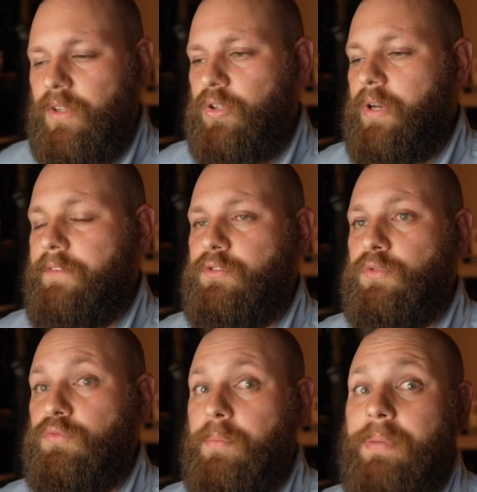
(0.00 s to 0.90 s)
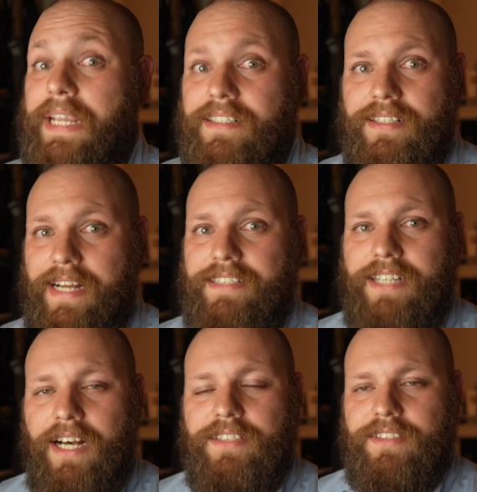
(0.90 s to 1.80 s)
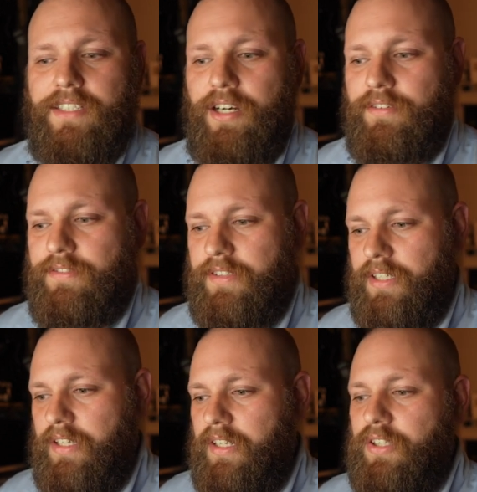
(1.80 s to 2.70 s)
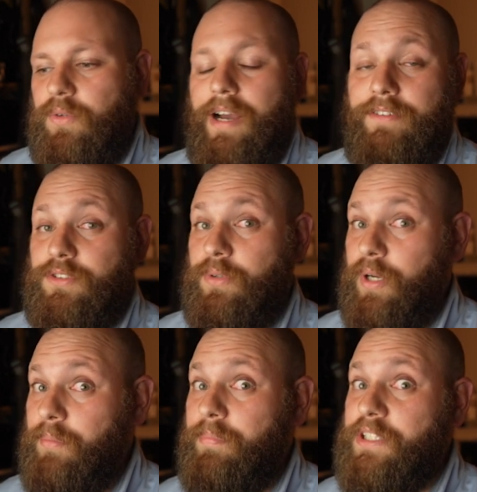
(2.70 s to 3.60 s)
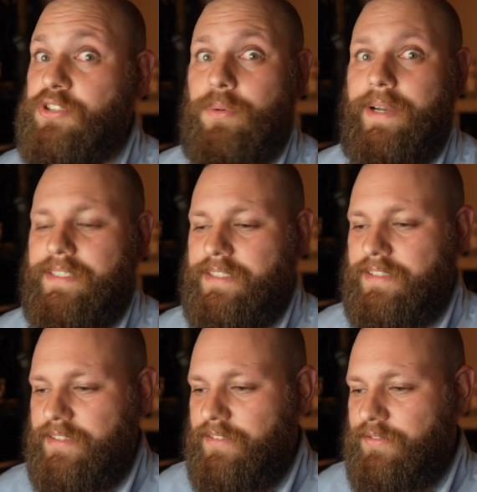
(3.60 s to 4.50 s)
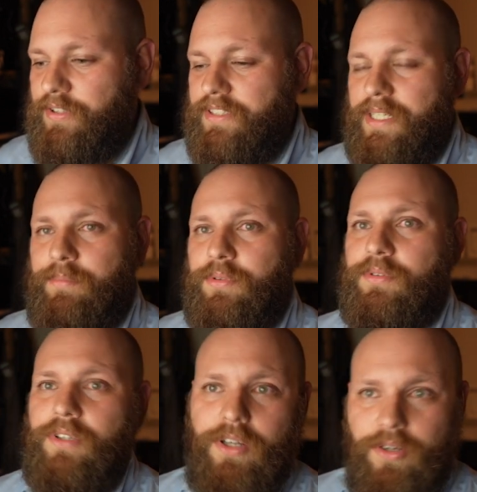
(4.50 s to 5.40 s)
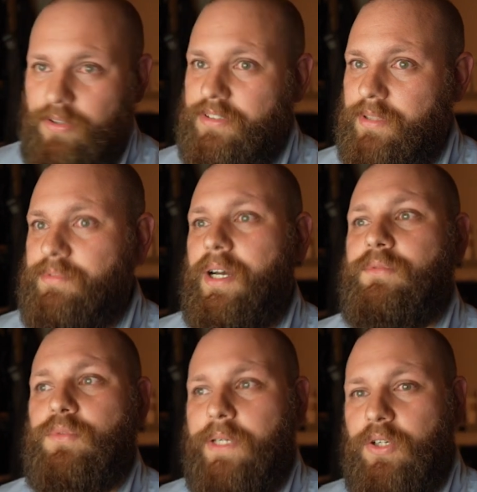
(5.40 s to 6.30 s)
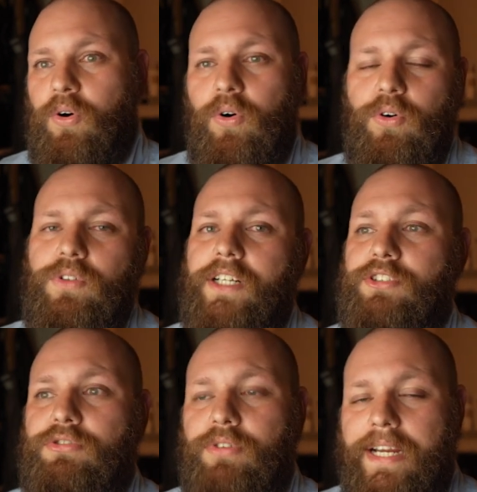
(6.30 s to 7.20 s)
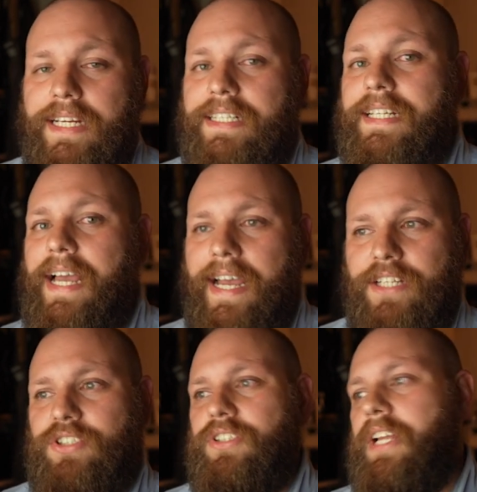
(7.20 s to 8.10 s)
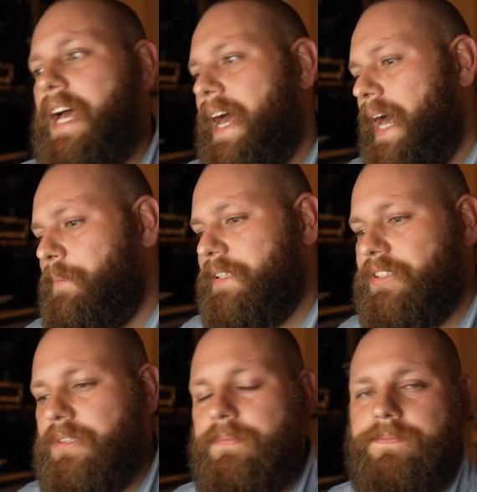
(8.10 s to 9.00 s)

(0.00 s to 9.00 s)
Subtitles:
You have to repeat that task enough. You have to habituate it. For example, sometimes we call a trained action a habit.